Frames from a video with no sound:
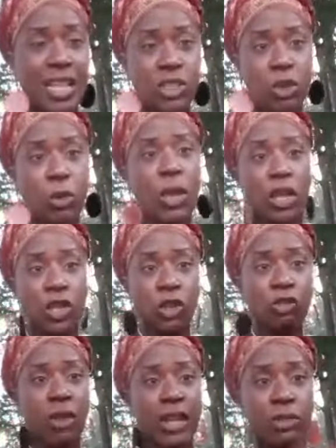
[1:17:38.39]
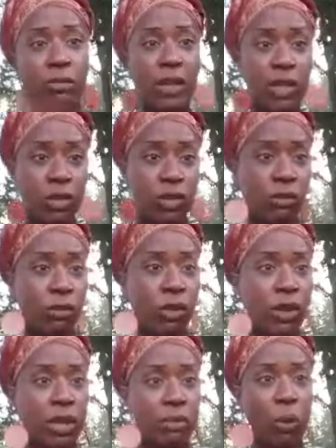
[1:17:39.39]
So you're trying to make yourself look
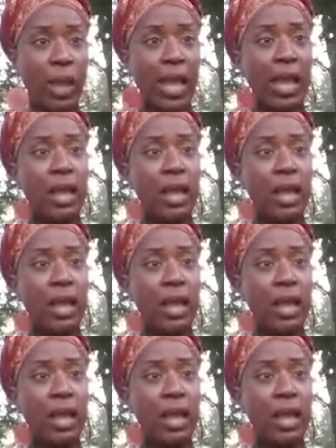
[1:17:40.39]
a way.